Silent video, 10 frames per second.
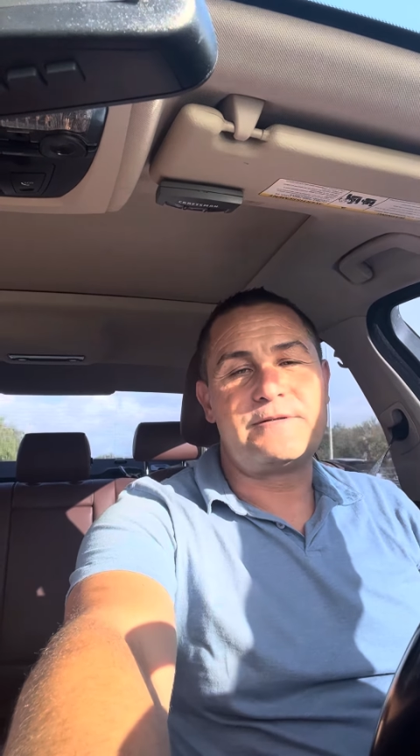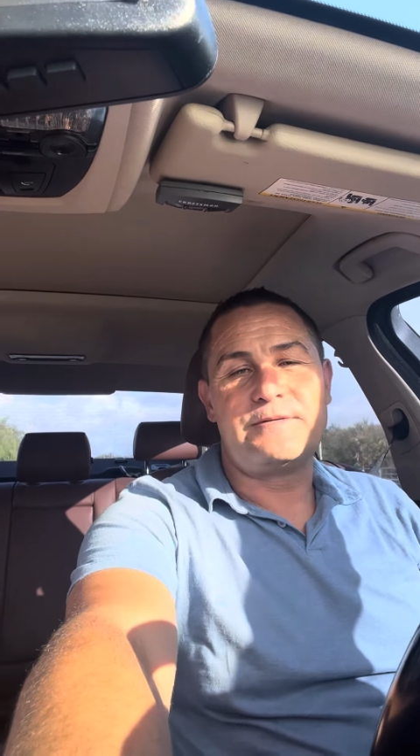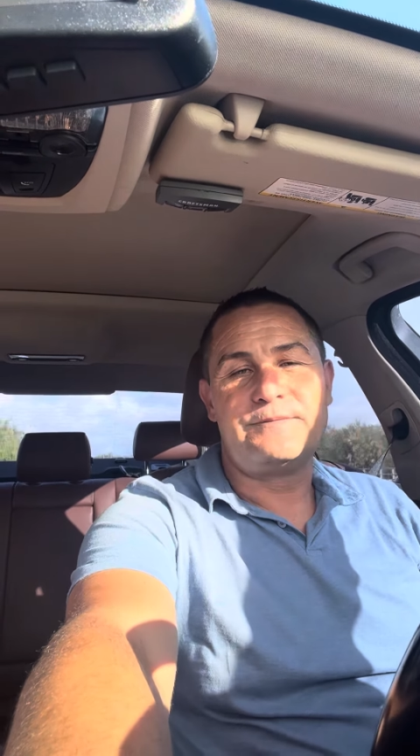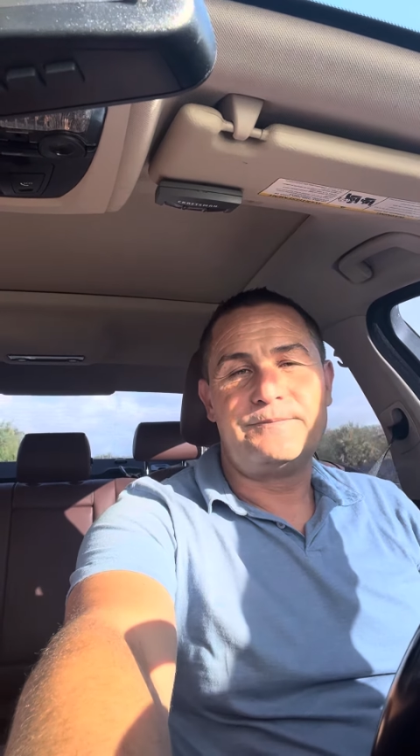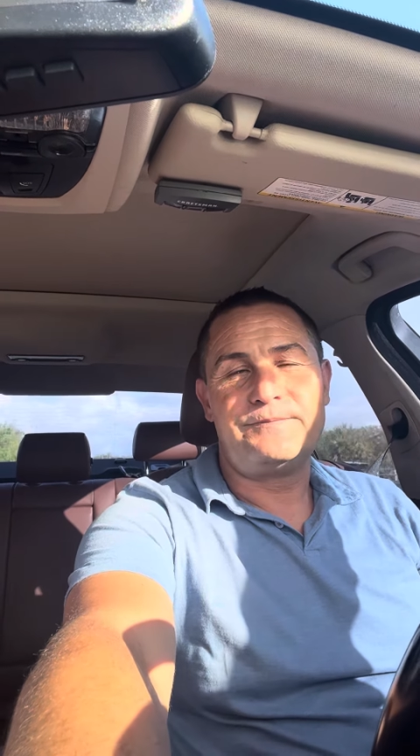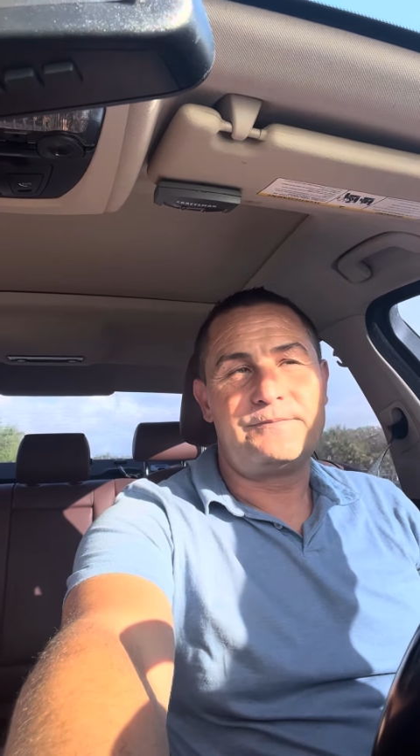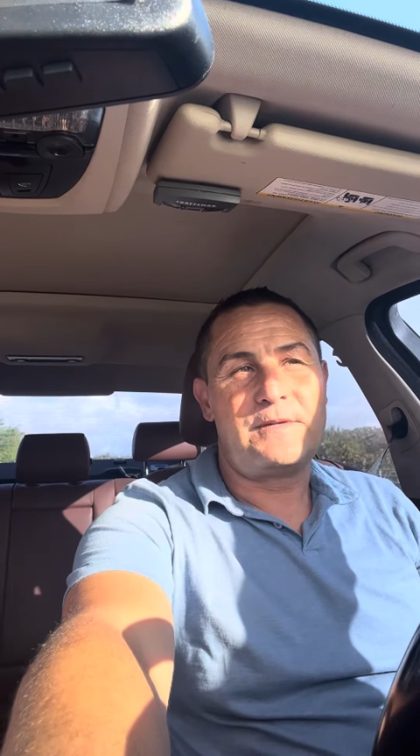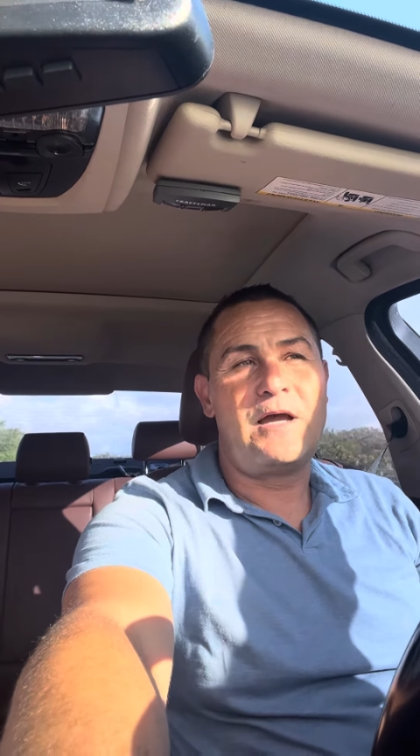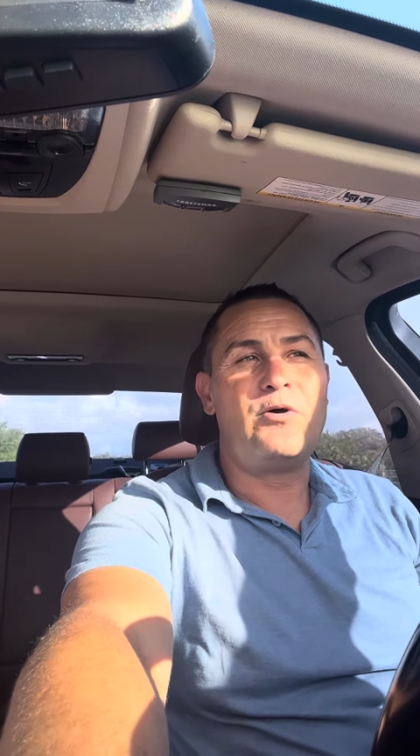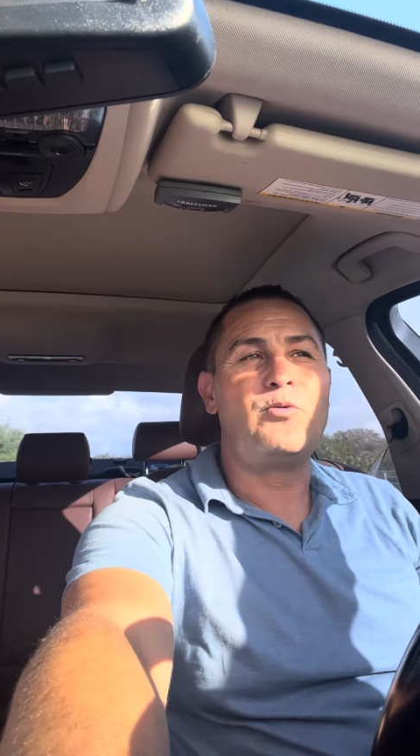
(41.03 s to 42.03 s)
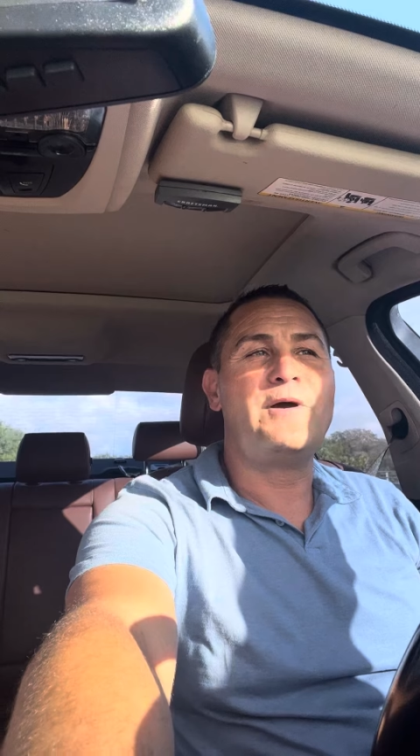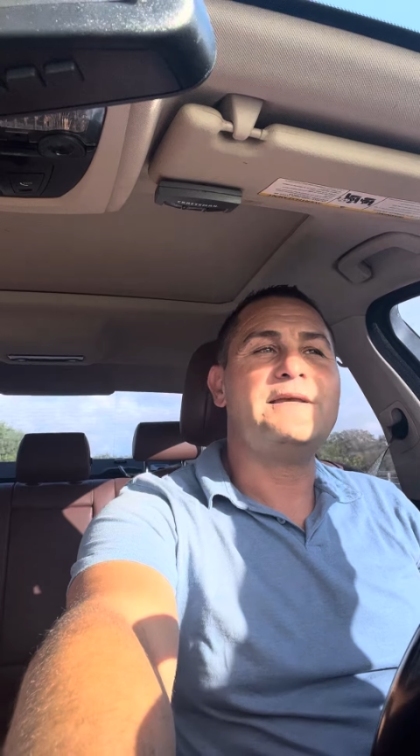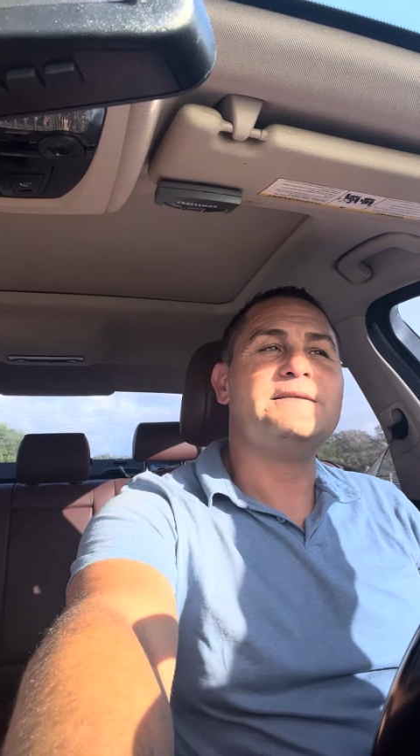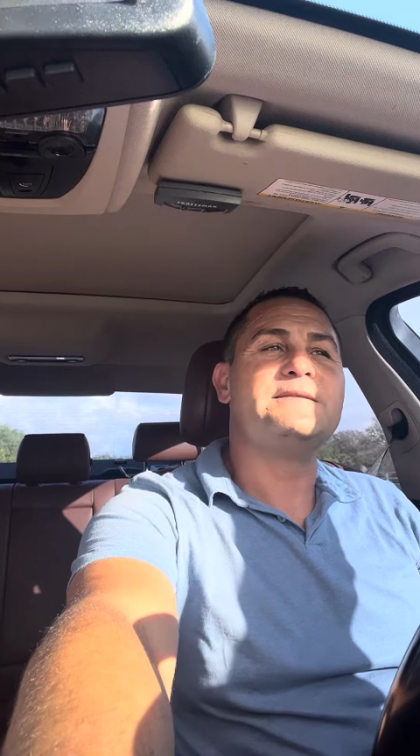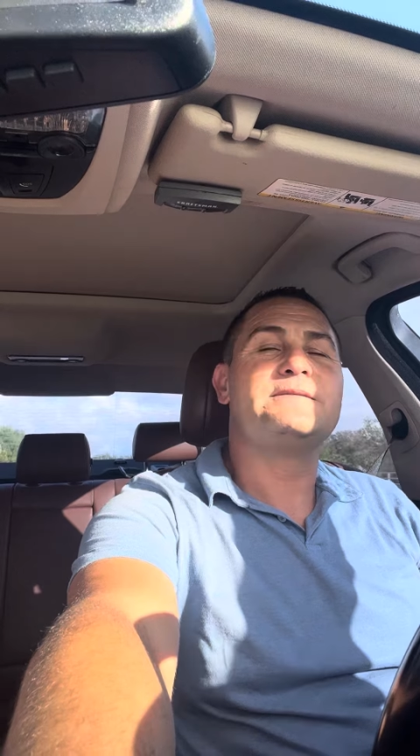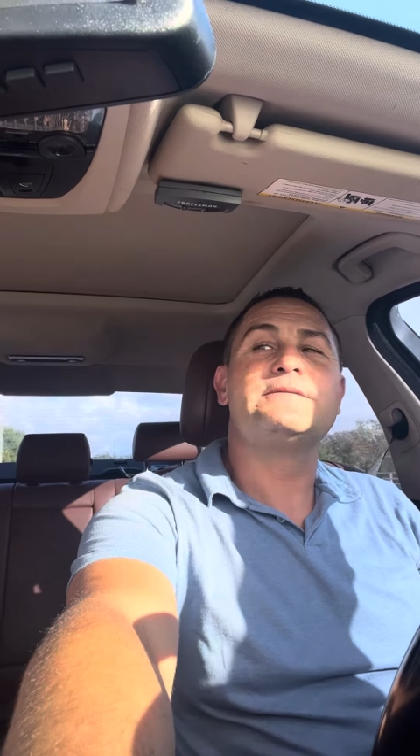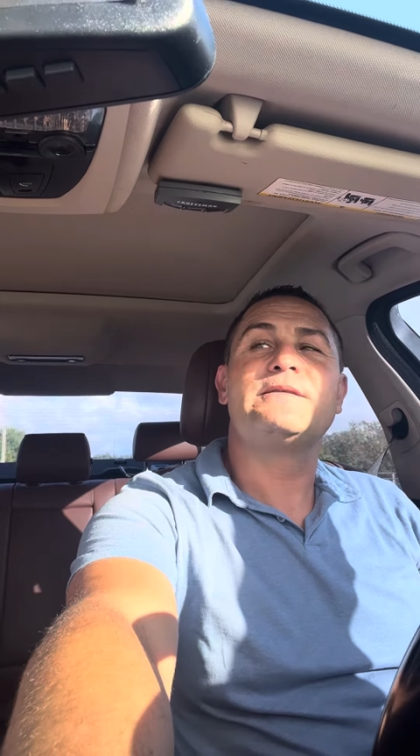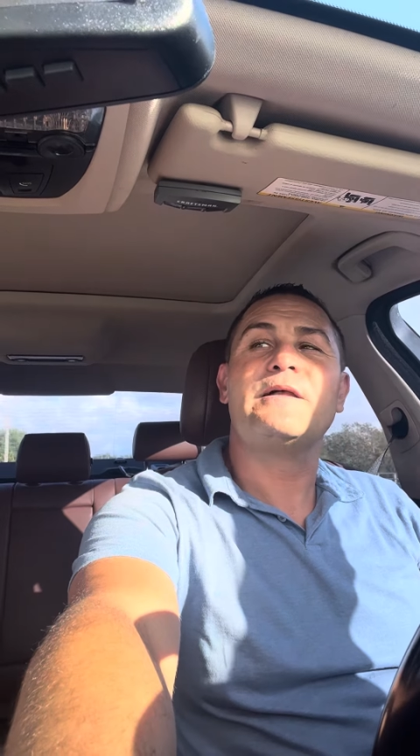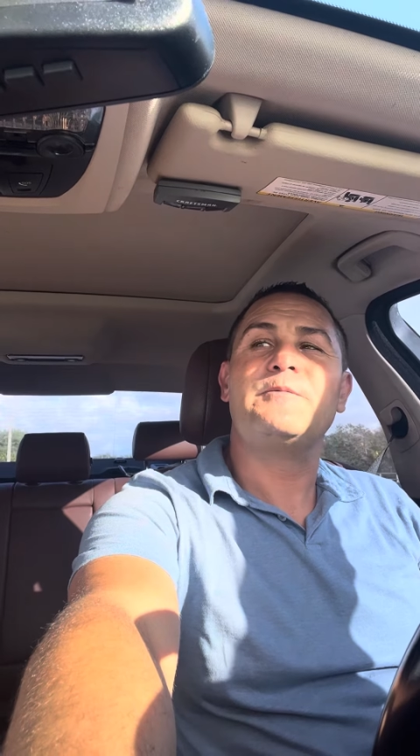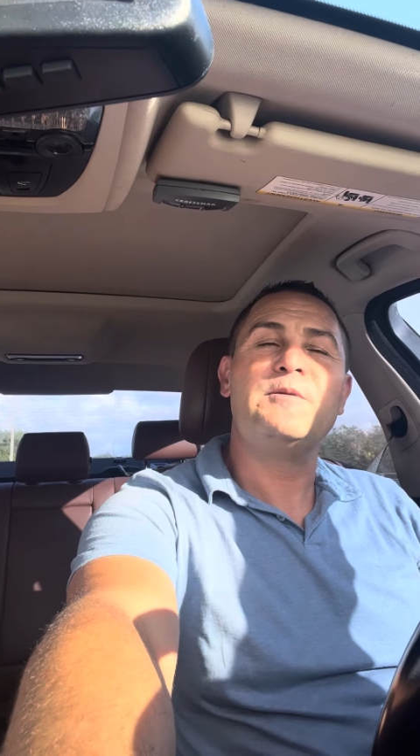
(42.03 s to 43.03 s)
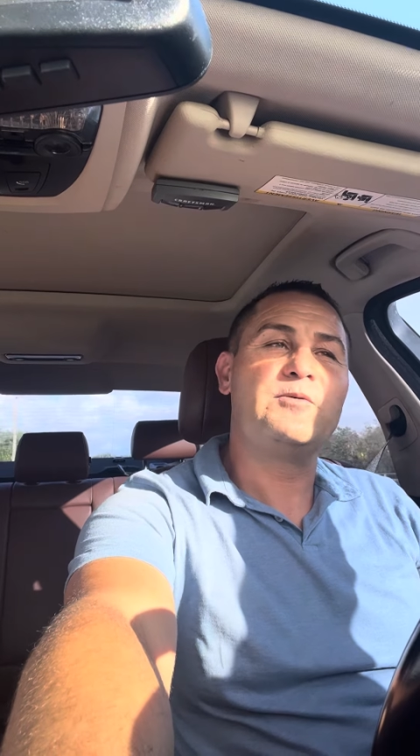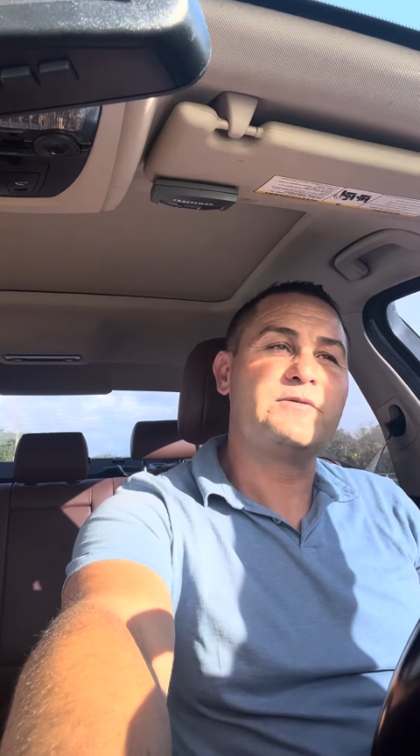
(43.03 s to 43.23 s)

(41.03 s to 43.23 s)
I always tell people